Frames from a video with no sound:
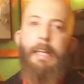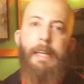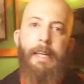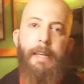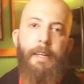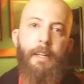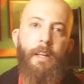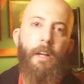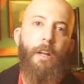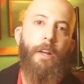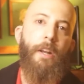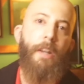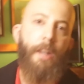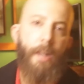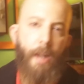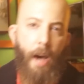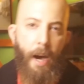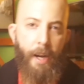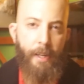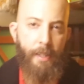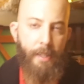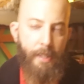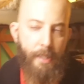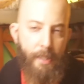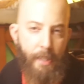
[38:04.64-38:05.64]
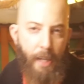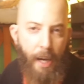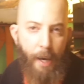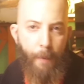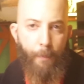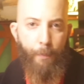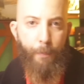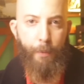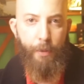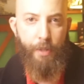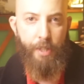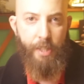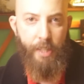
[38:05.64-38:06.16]
in
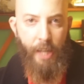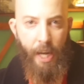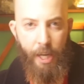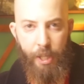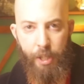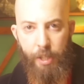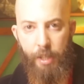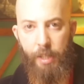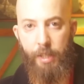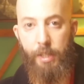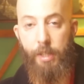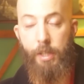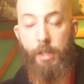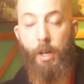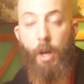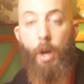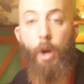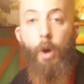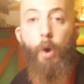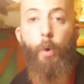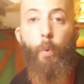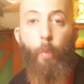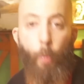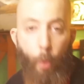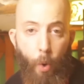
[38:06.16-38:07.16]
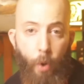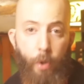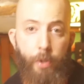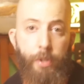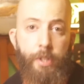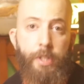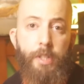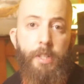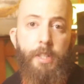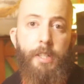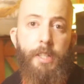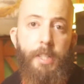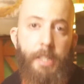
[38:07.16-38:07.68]
nighttime processions
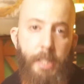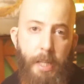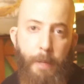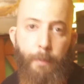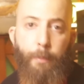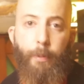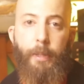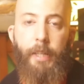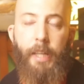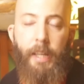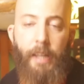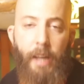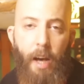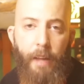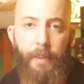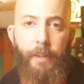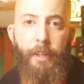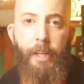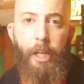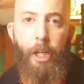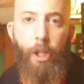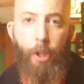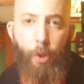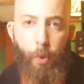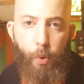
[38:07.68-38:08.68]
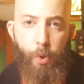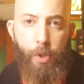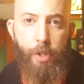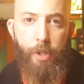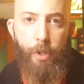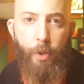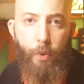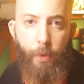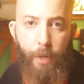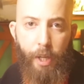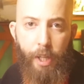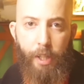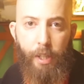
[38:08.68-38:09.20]
was simply another
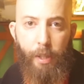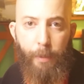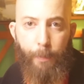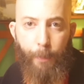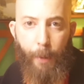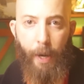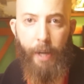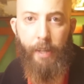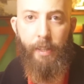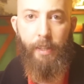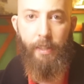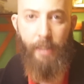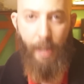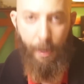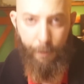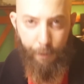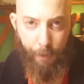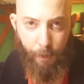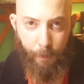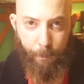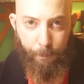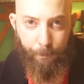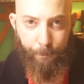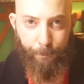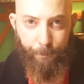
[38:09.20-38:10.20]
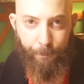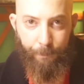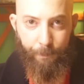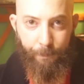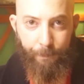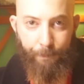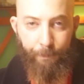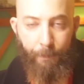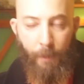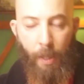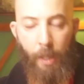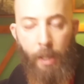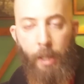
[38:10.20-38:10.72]
illusion created by the devil.
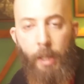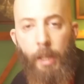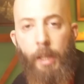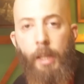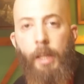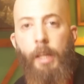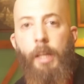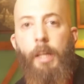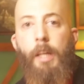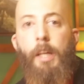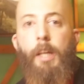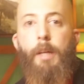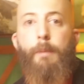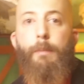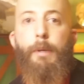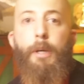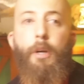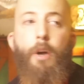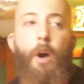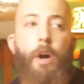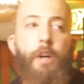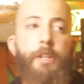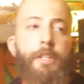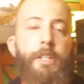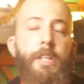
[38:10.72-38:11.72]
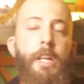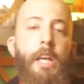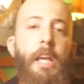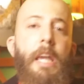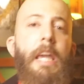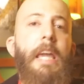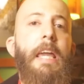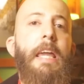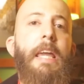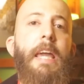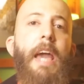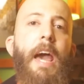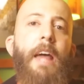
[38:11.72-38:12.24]
Because
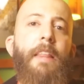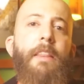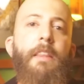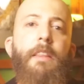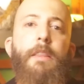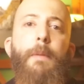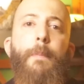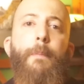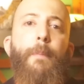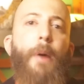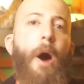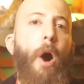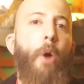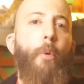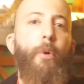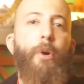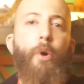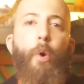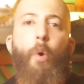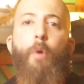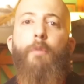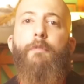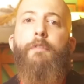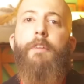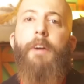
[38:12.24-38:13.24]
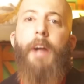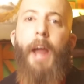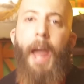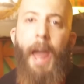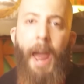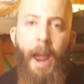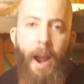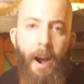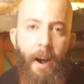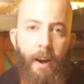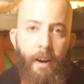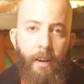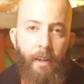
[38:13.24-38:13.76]
he had the power over
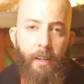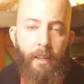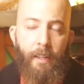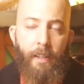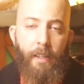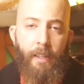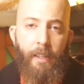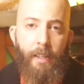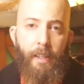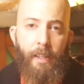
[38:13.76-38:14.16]
air,